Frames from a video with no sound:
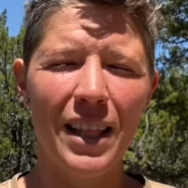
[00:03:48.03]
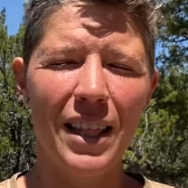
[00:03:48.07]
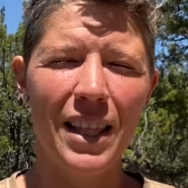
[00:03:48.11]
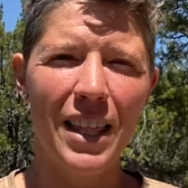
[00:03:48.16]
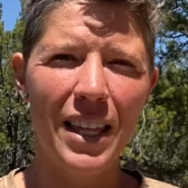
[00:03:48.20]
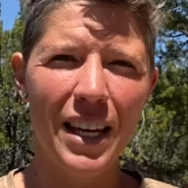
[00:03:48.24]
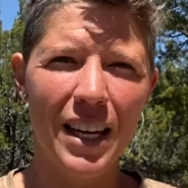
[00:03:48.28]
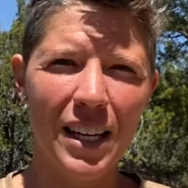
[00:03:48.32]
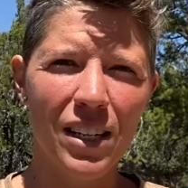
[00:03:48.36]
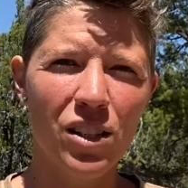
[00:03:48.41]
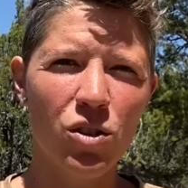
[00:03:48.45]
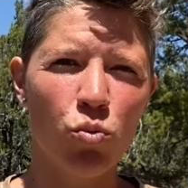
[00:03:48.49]

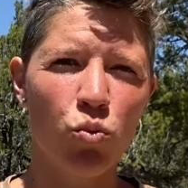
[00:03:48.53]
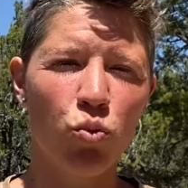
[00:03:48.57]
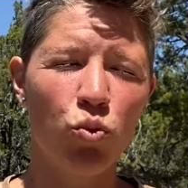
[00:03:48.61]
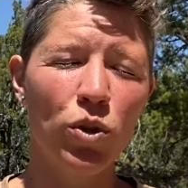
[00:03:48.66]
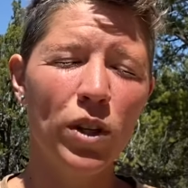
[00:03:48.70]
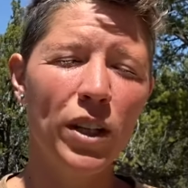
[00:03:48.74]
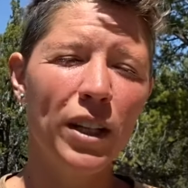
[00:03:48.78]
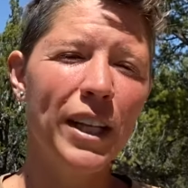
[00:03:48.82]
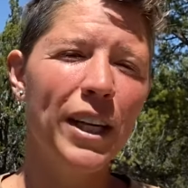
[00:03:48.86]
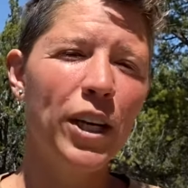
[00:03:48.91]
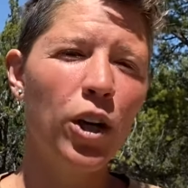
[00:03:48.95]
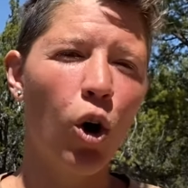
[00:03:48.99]
this
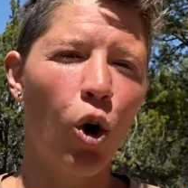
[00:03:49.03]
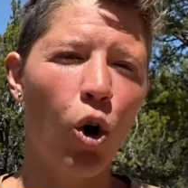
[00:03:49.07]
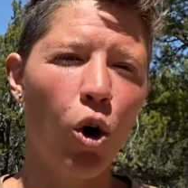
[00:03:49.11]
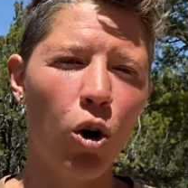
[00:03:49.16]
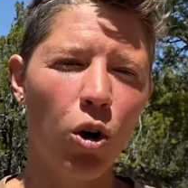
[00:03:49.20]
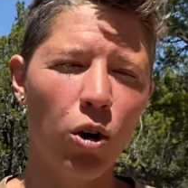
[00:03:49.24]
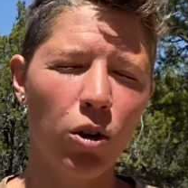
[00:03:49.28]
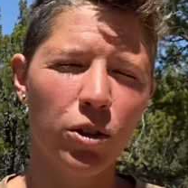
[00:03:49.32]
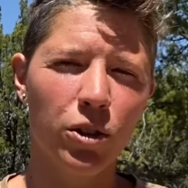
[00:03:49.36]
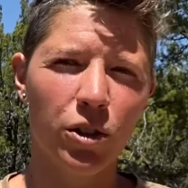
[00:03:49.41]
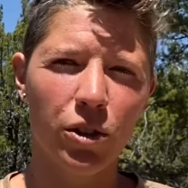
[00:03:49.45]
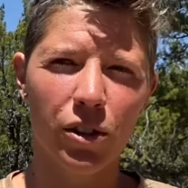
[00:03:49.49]
really
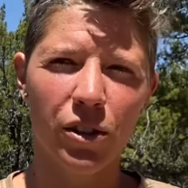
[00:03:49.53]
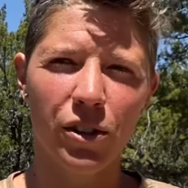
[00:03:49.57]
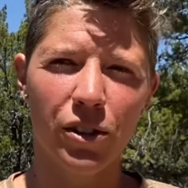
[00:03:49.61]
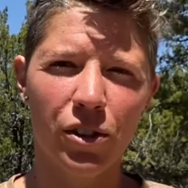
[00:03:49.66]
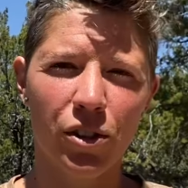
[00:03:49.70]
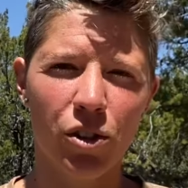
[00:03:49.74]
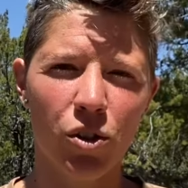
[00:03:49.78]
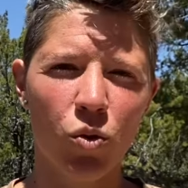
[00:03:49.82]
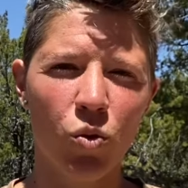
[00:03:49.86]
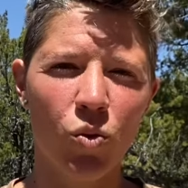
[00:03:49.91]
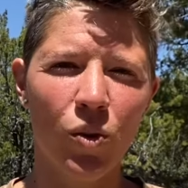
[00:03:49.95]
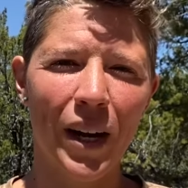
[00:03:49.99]
alters
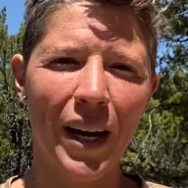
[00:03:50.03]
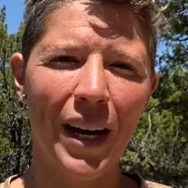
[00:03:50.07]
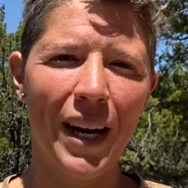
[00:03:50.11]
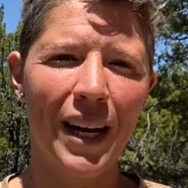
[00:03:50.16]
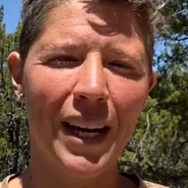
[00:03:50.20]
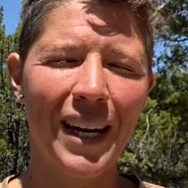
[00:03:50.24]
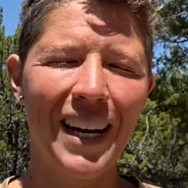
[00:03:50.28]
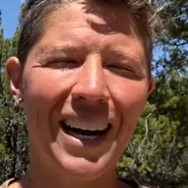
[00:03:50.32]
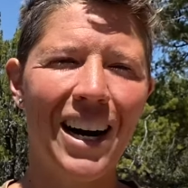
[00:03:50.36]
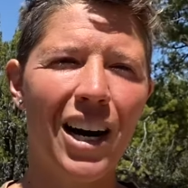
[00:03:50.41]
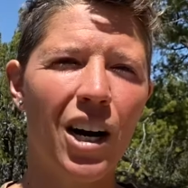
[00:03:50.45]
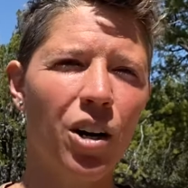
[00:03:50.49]
the
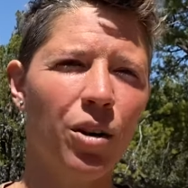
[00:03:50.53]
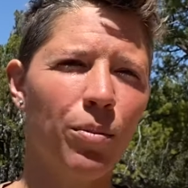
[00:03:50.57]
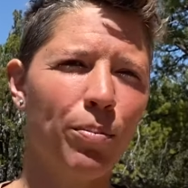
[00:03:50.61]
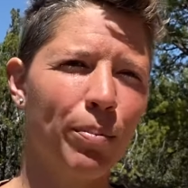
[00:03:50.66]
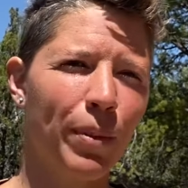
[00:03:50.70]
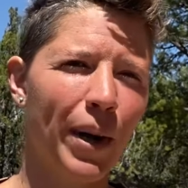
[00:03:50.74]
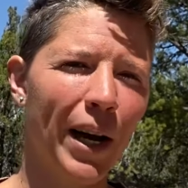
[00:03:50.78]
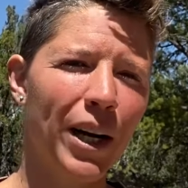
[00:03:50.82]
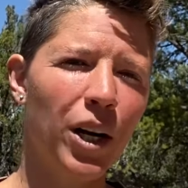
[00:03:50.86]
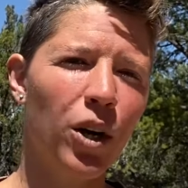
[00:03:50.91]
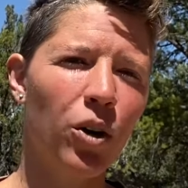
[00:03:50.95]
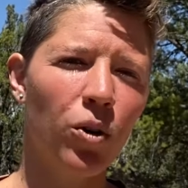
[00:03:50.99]
way our
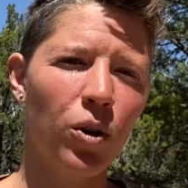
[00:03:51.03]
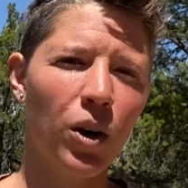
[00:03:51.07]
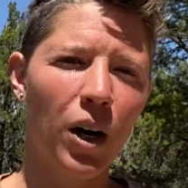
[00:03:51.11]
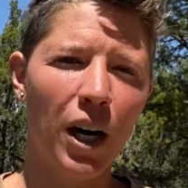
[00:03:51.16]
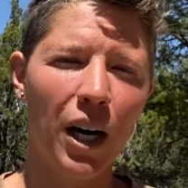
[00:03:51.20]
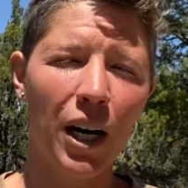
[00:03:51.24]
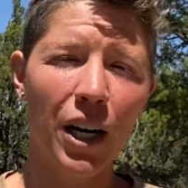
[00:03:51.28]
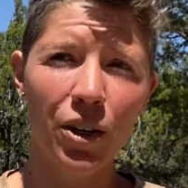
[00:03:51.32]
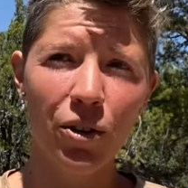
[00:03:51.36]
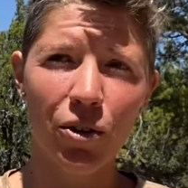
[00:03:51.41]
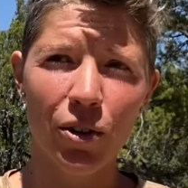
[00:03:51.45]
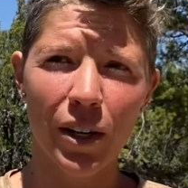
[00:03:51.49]

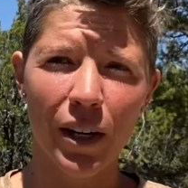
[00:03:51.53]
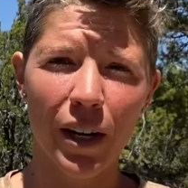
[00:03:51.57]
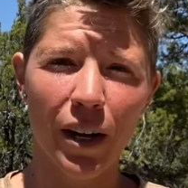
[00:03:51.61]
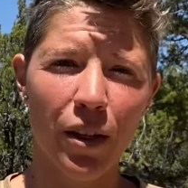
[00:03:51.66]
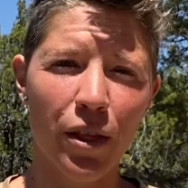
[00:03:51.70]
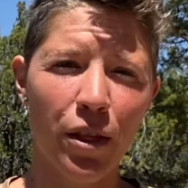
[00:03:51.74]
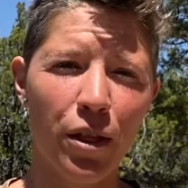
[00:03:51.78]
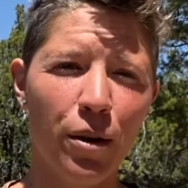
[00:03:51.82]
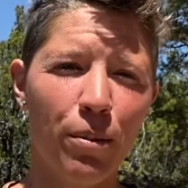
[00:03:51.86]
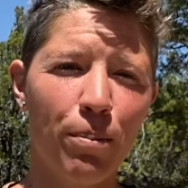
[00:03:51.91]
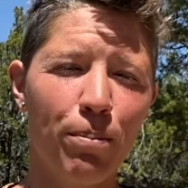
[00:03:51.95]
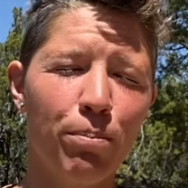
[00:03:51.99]

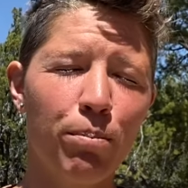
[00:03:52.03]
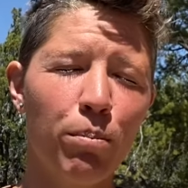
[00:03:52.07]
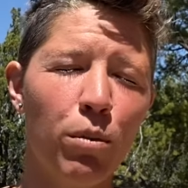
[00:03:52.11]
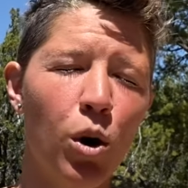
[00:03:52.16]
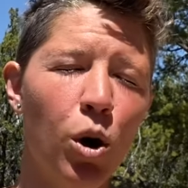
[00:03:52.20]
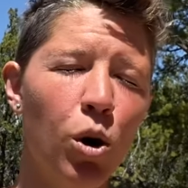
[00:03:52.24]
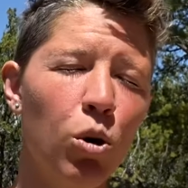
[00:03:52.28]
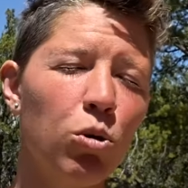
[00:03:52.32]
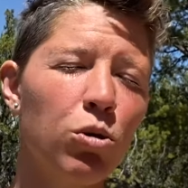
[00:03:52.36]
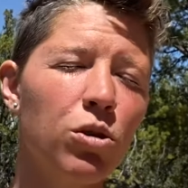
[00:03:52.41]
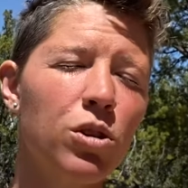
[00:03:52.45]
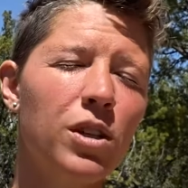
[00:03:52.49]
mitochondria, the
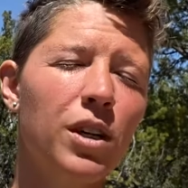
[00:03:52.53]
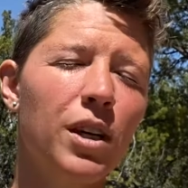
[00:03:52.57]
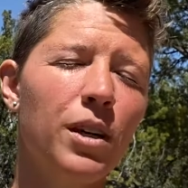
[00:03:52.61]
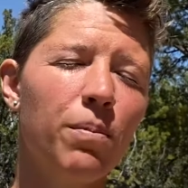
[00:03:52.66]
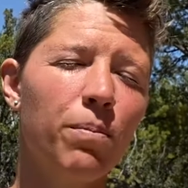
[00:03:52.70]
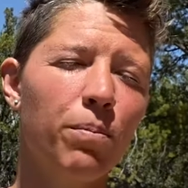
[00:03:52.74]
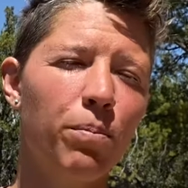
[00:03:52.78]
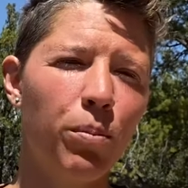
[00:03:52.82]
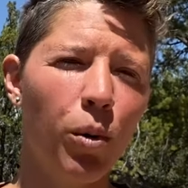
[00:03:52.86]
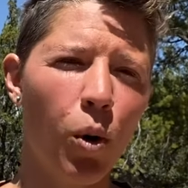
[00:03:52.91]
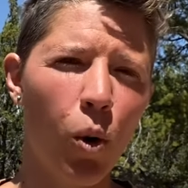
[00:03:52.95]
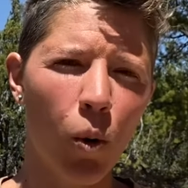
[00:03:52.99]
most
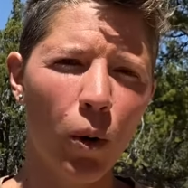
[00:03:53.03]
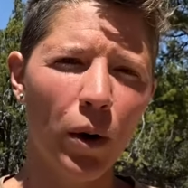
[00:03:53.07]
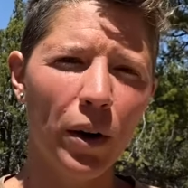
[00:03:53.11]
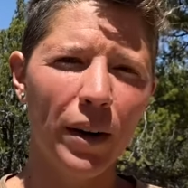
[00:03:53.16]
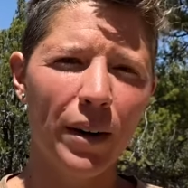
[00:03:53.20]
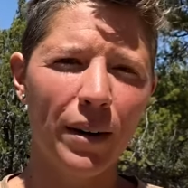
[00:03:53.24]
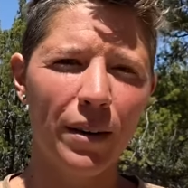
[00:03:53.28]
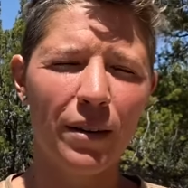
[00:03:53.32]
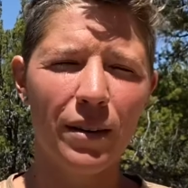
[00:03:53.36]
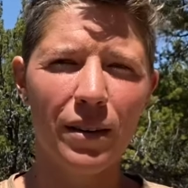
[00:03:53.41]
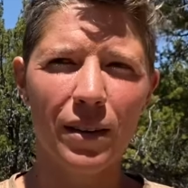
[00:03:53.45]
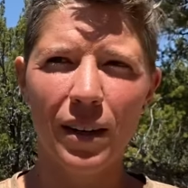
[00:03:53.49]

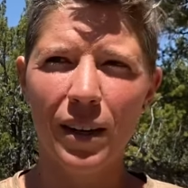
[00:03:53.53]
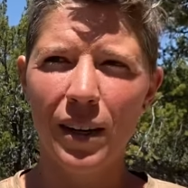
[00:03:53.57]
important